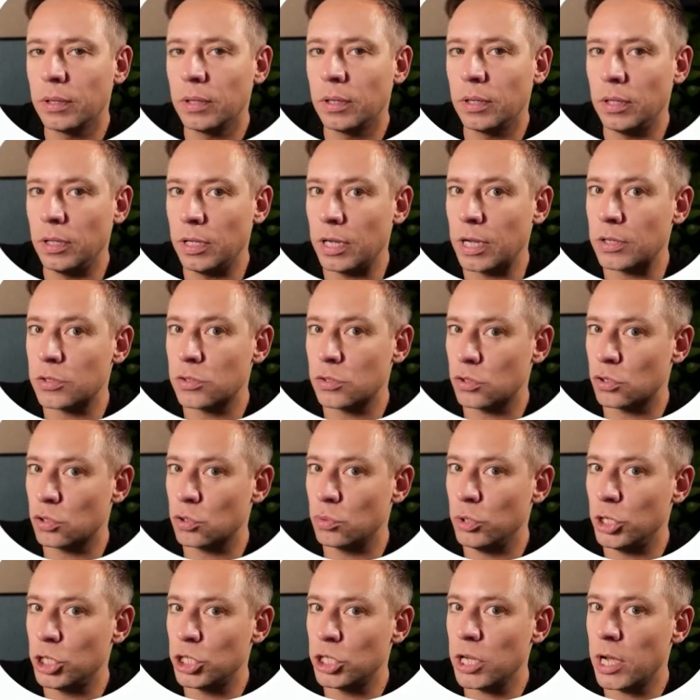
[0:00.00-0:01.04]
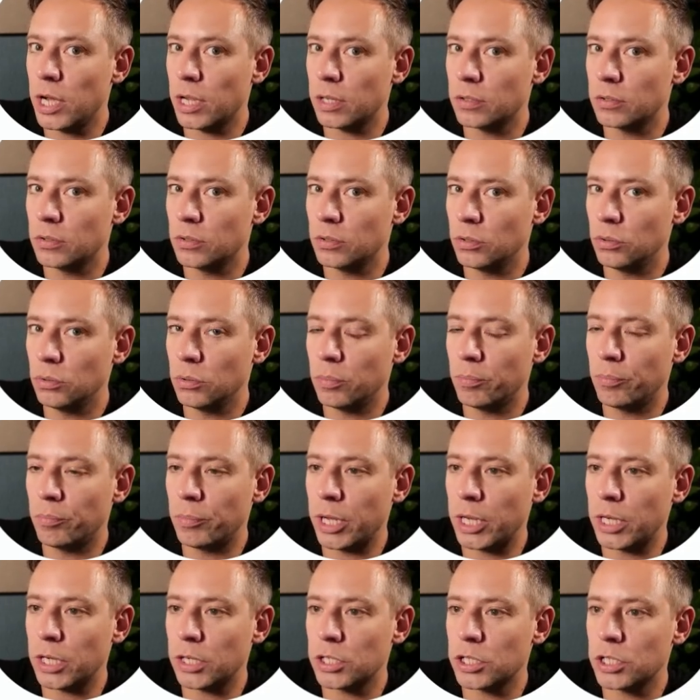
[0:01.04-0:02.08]
Let's switch that to a
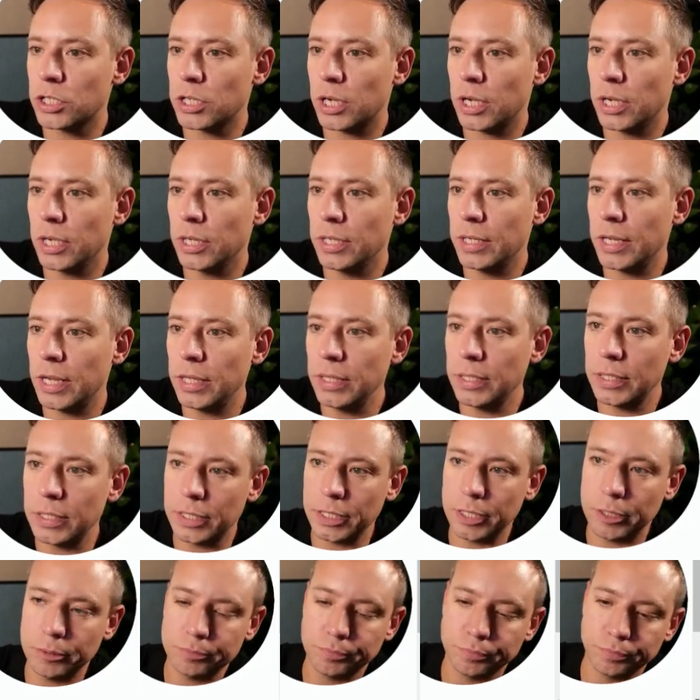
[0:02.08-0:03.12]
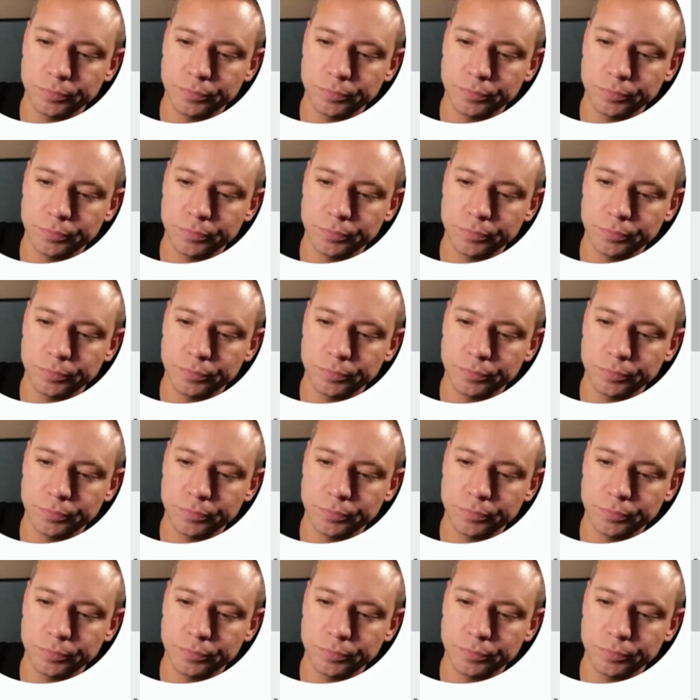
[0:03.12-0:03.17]
managed identity.